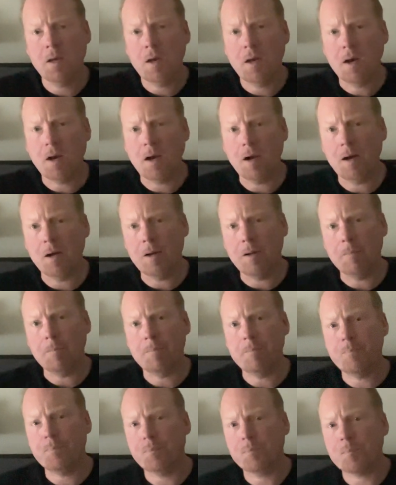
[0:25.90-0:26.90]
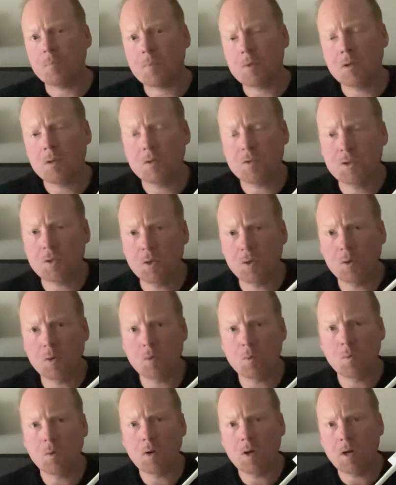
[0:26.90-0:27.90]
Um,
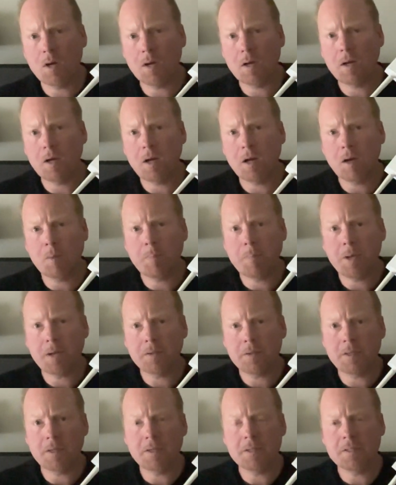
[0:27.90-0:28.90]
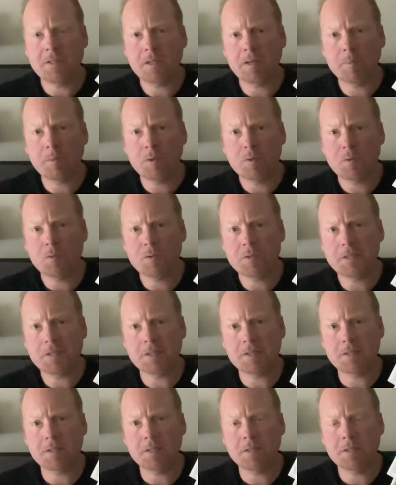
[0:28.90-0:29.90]
so about the
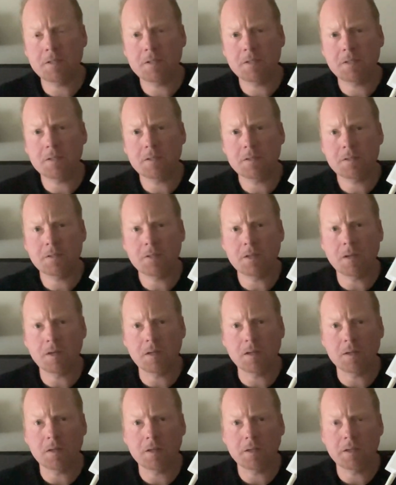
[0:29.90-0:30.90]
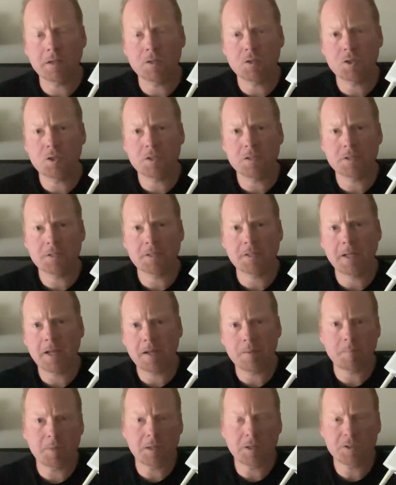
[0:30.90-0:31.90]
ECW260, this is uh, an EnGenius
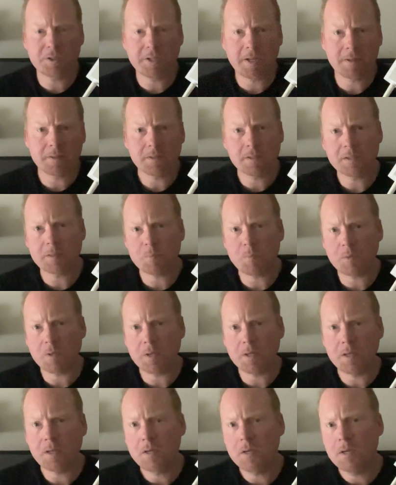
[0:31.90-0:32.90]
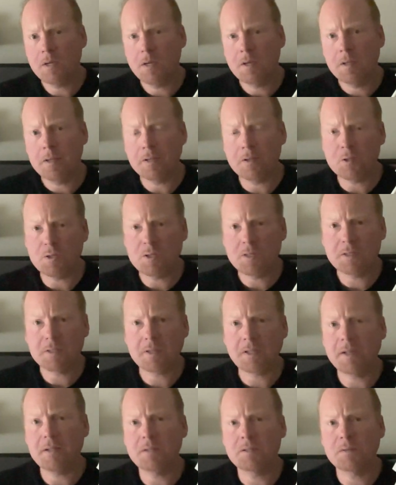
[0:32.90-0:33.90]
Cloud managed access point. The EnGenius
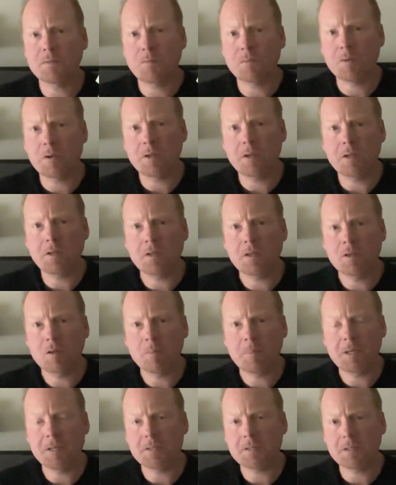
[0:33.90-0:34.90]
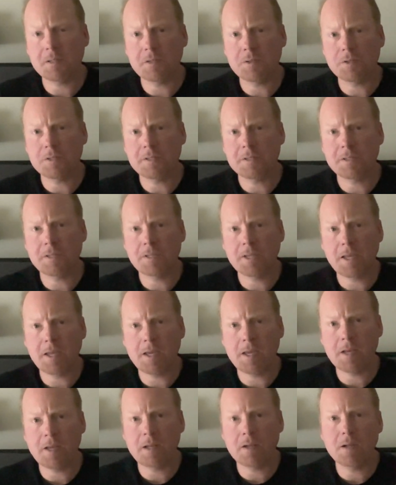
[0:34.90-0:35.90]
Cloud is free. You basically just
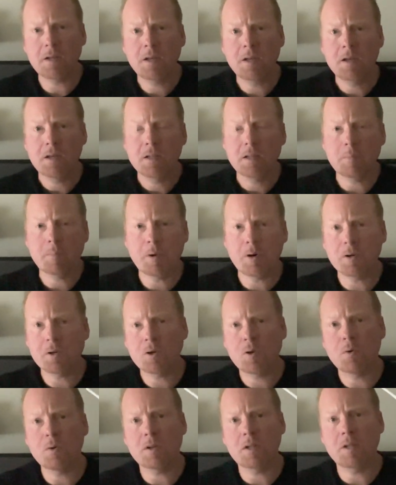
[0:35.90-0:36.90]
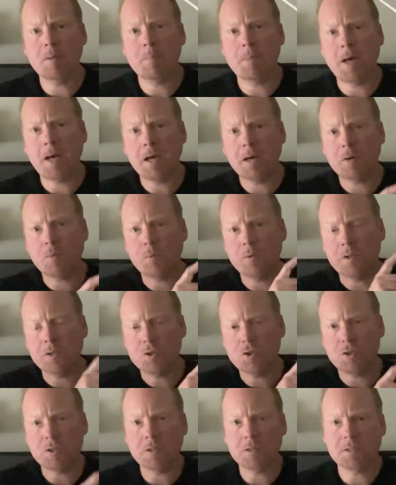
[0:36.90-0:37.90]
scan the barcode on the back with the
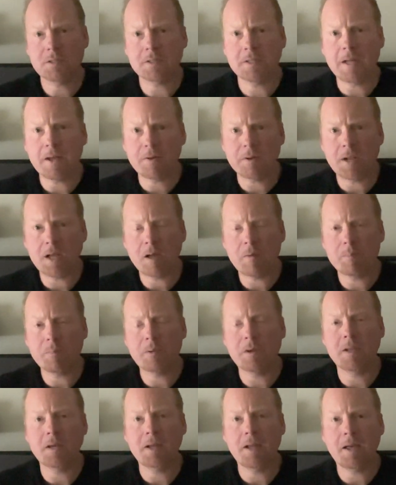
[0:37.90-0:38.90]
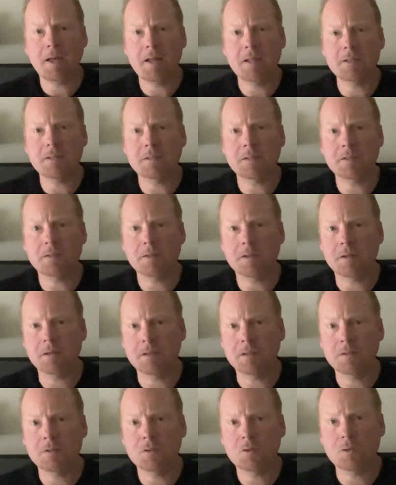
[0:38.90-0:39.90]
EnGenius Cloud app and it adds it
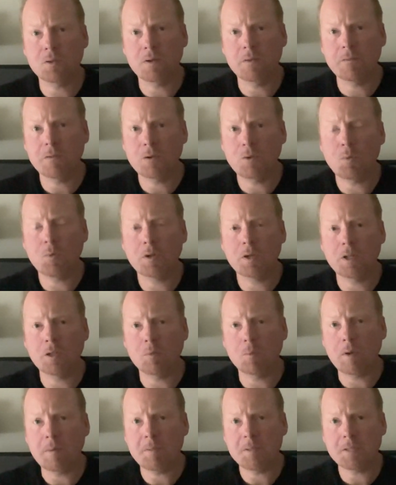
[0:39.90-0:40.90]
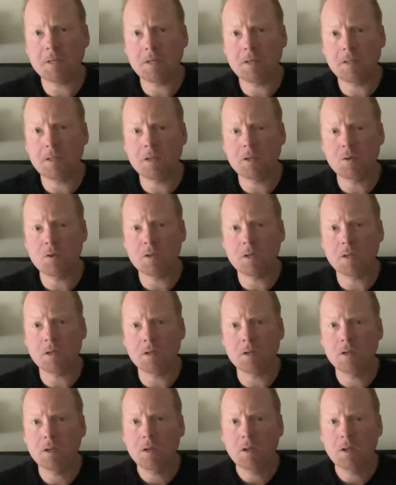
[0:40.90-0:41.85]
uh, to your inventory on the website. Then you can